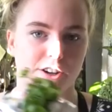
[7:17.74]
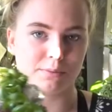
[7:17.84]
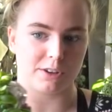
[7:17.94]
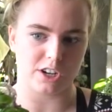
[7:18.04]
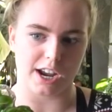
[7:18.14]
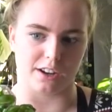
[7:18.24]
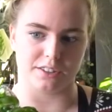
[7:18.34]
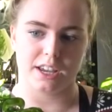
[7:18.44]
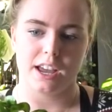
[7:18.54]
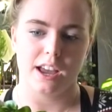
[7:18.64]
Here's my
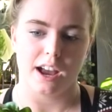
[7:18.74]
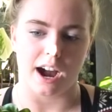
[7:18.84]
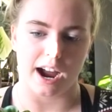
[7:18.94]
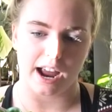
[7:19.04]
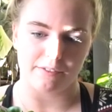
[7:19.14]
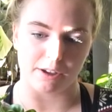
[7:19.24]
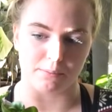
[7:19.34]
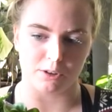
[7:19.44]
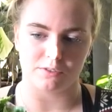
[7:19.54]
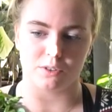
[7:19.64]
child. I have a
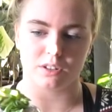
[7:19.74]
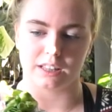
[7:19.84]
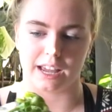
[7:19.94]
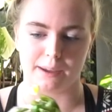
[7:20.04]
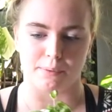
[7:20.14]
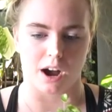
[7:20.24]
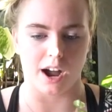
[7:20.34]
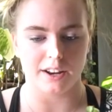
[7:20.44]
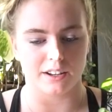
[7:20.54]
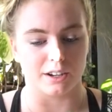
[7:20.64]
beautiful clay
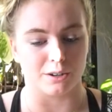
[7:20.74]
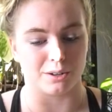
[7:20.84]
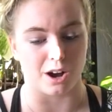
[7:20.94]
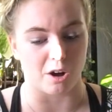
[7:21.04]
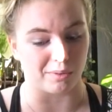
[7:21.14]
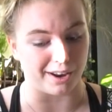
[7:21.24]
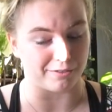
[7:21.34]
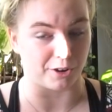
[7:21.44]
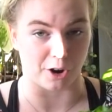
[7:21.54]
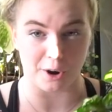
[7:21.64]
pot all ready
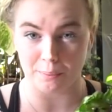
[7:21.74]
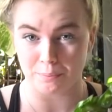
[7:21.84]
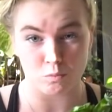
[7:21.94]
for her.